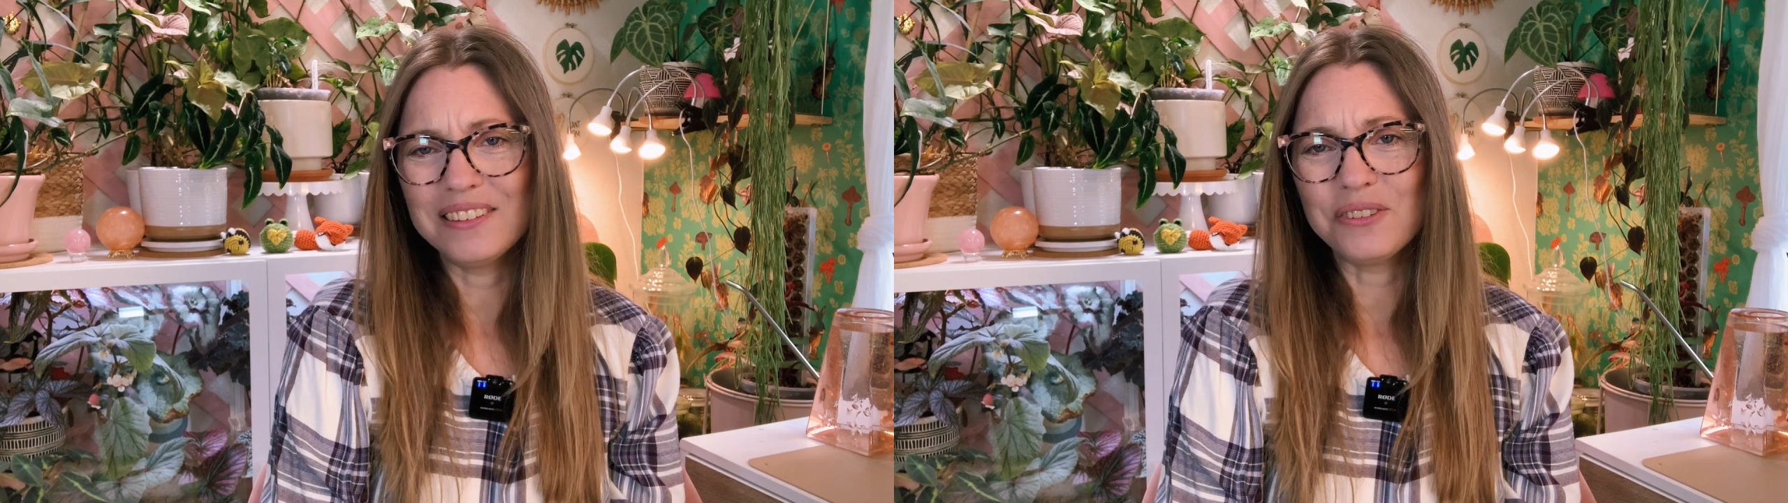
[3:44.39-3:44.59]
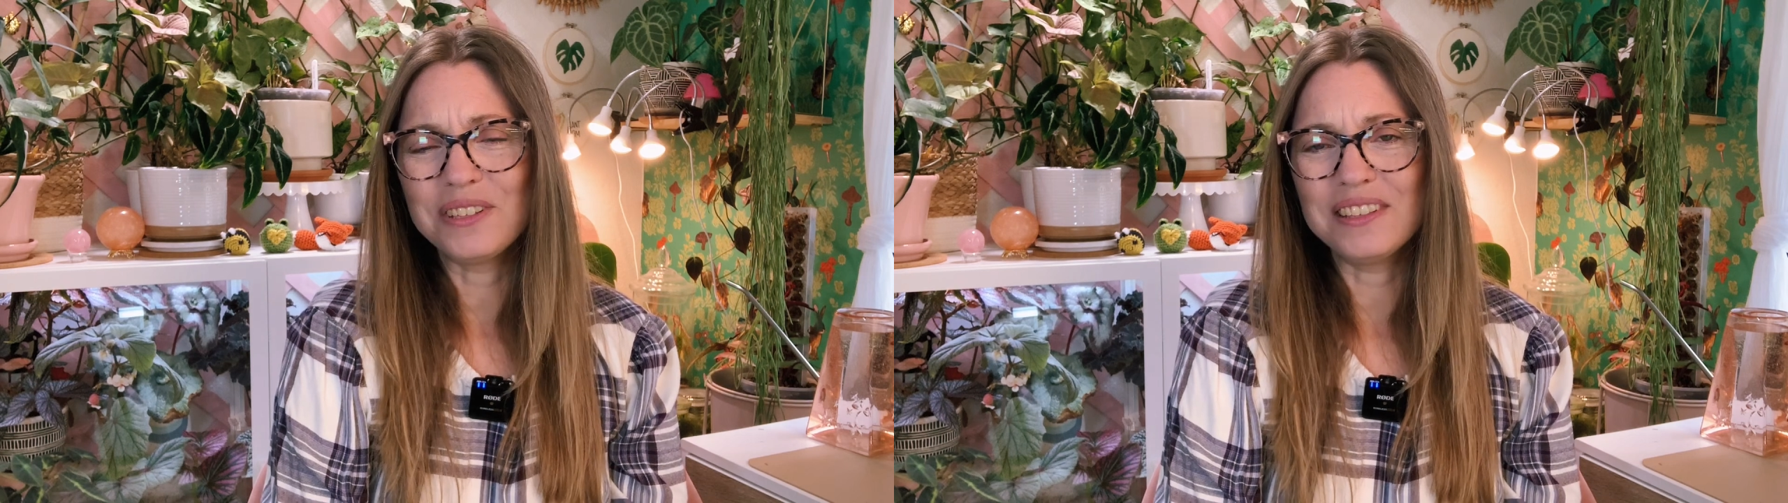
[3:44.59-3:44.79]

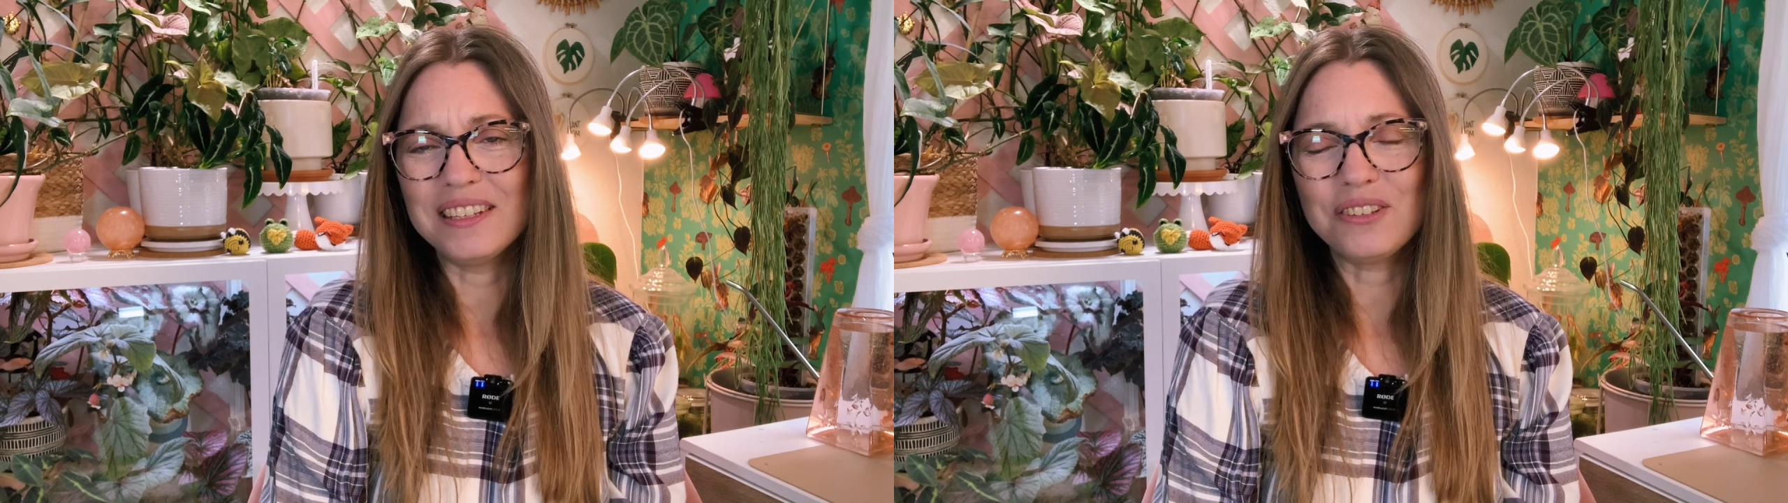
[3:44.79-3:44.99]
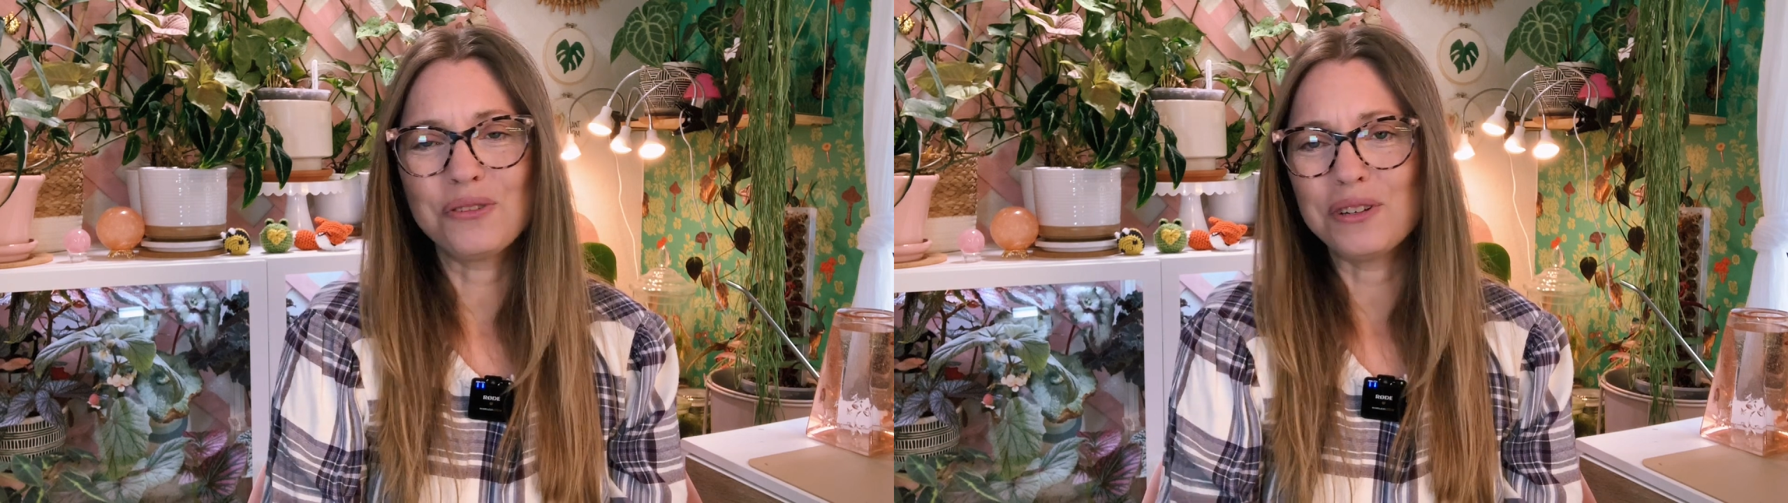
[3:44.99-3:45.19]
during
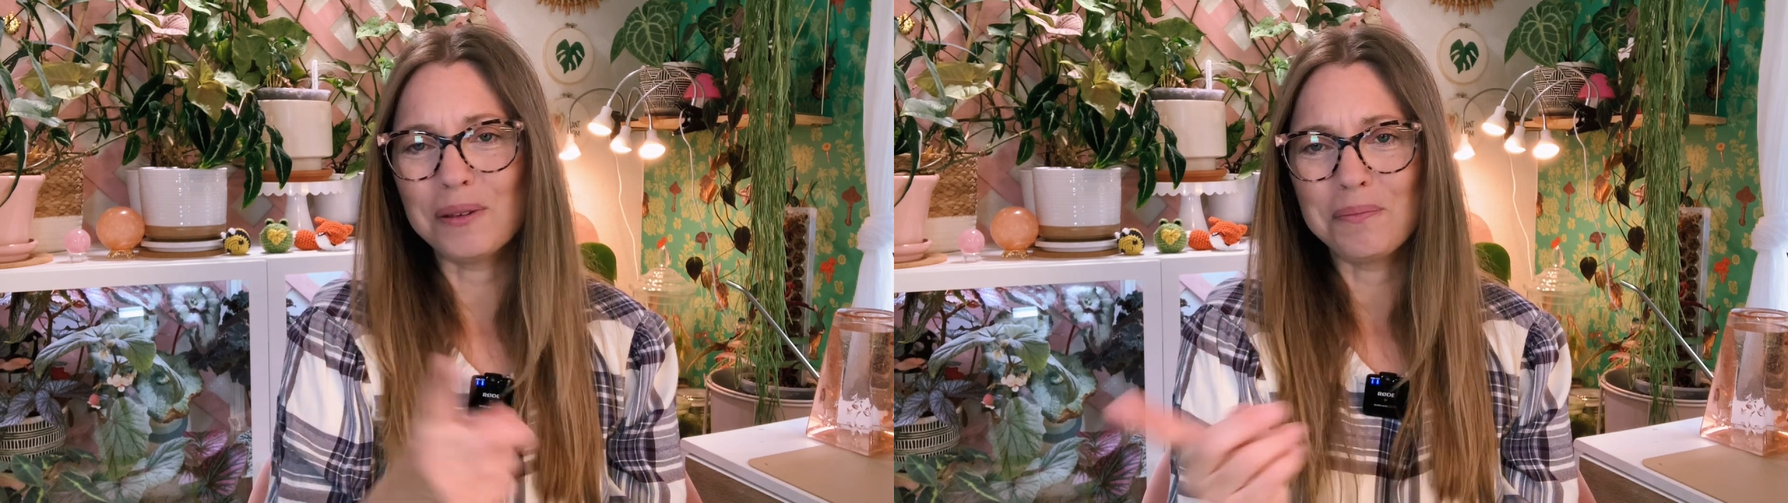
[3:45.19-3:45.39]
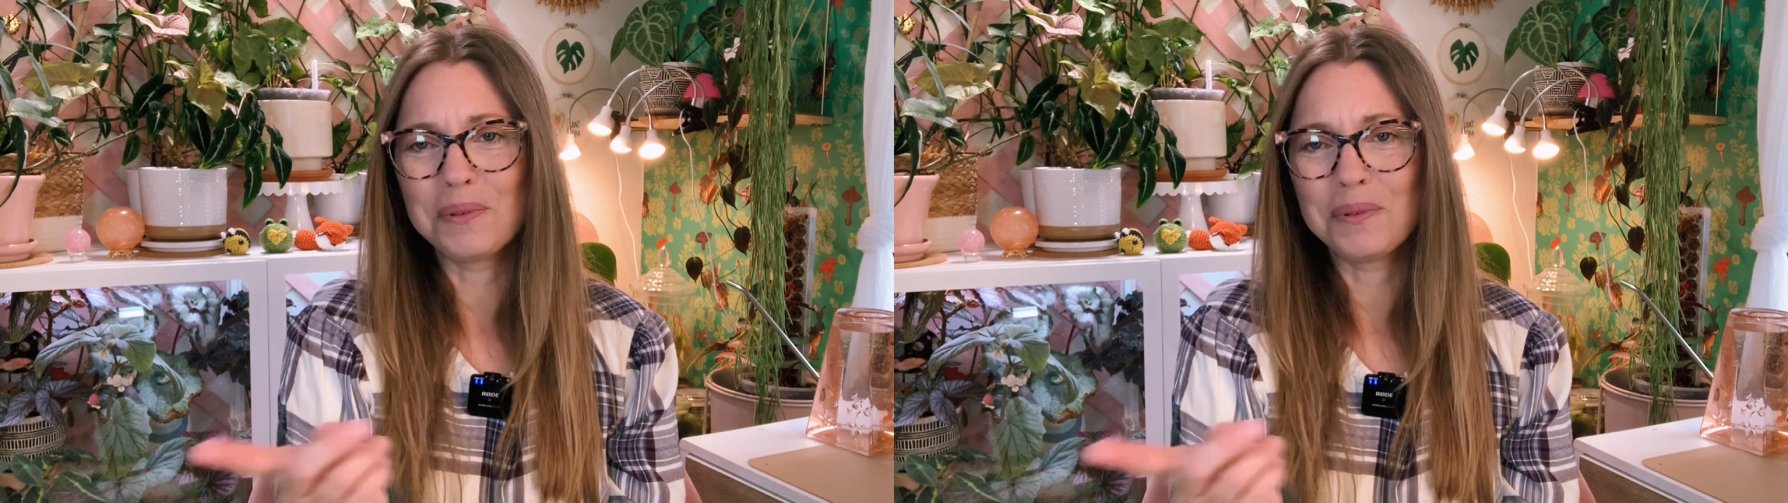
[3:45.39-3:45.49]
this trip.